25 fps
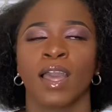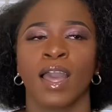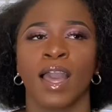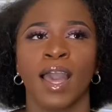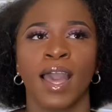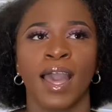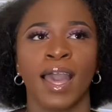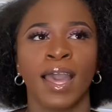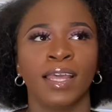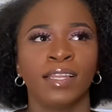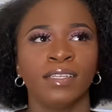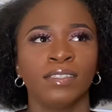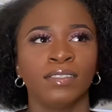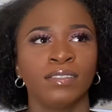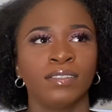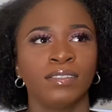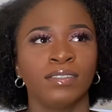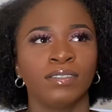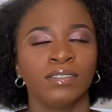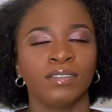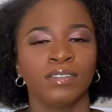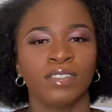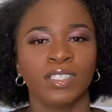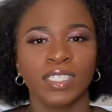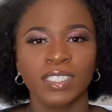And
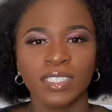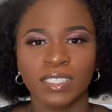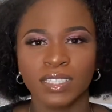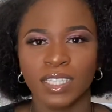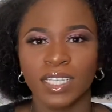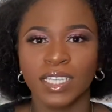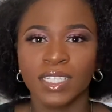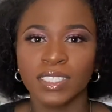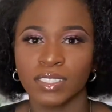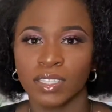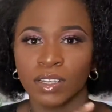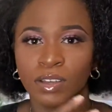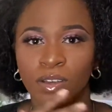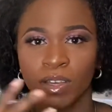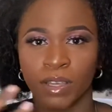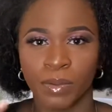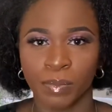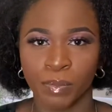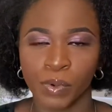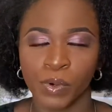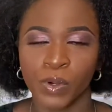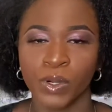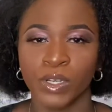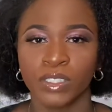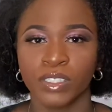these things are
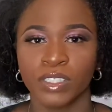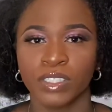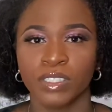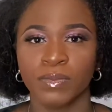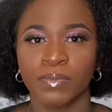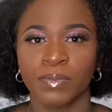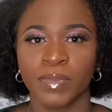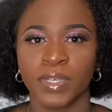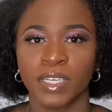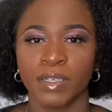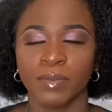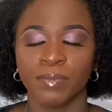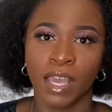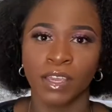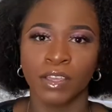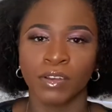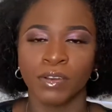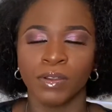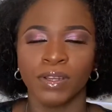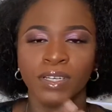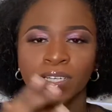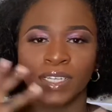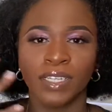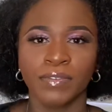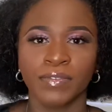important to me, you
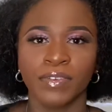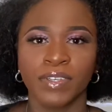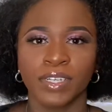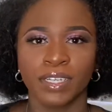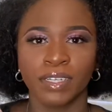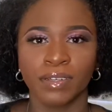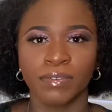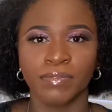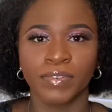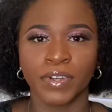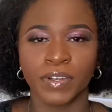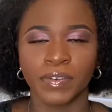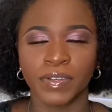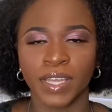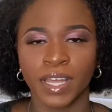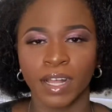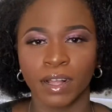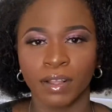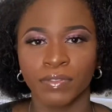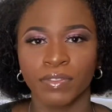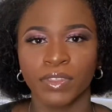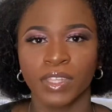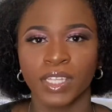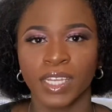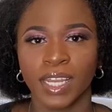know, living a very
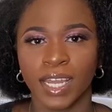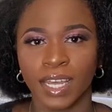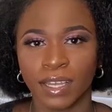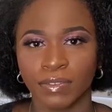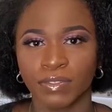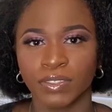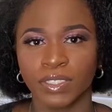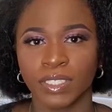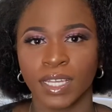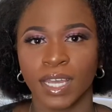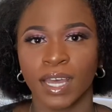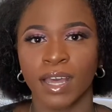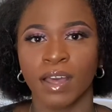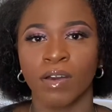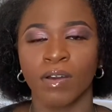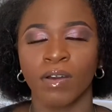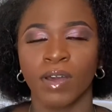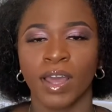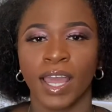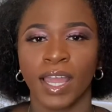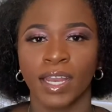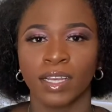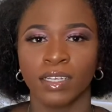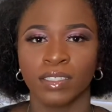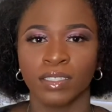healthy lifestyle
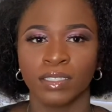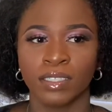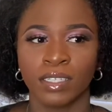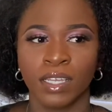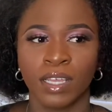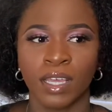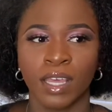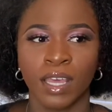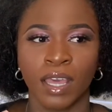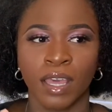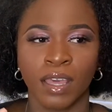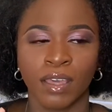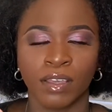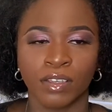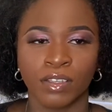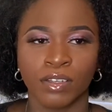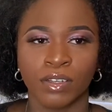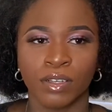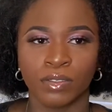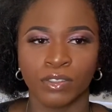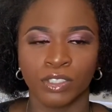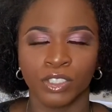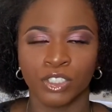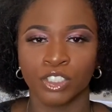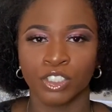and, you
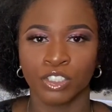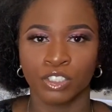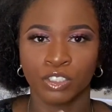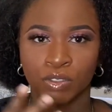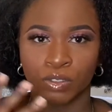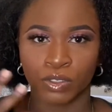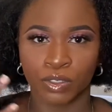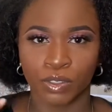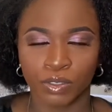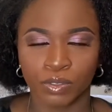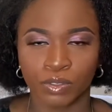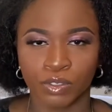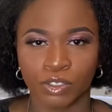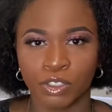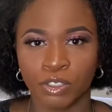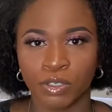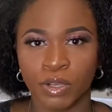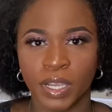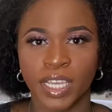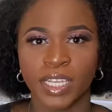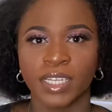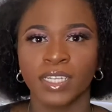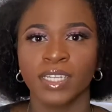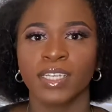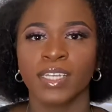know, just
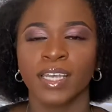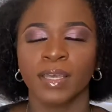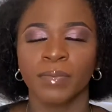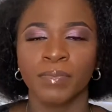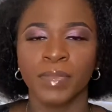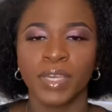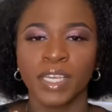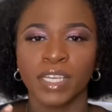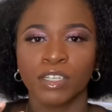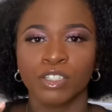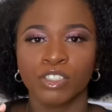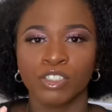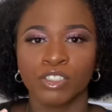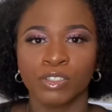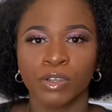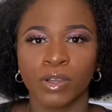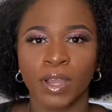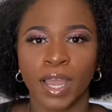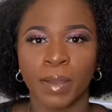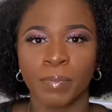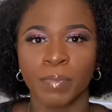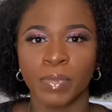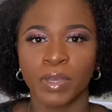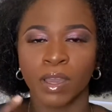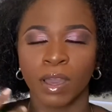training and making sure
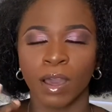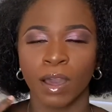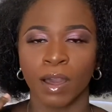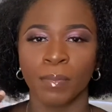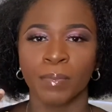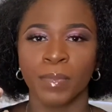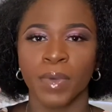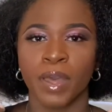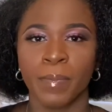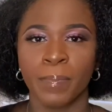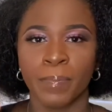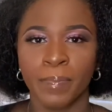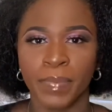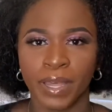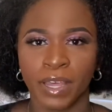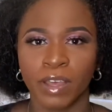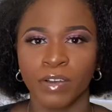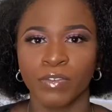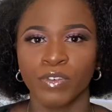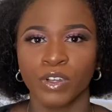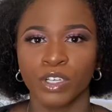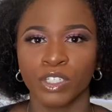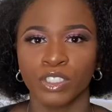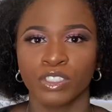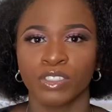I become a better
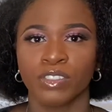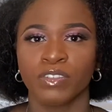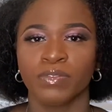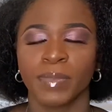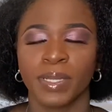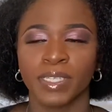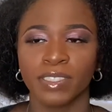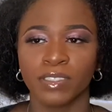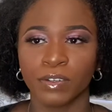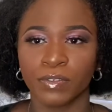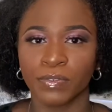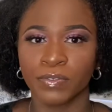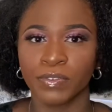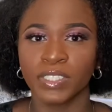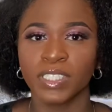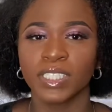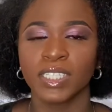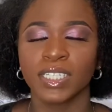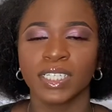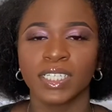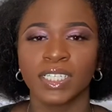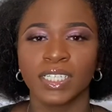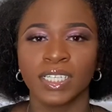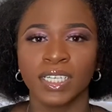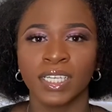version of myself
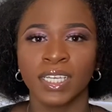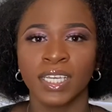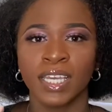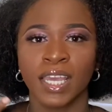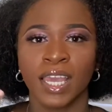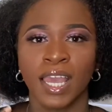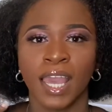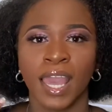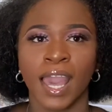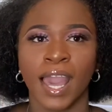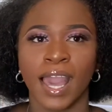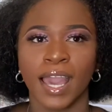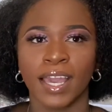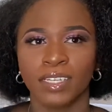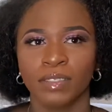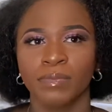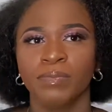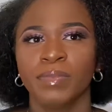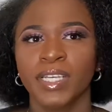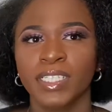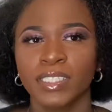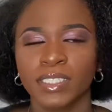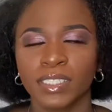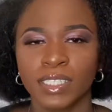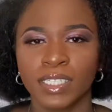physically and
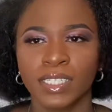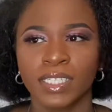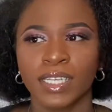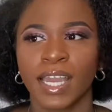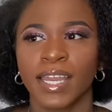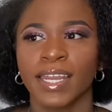mentally.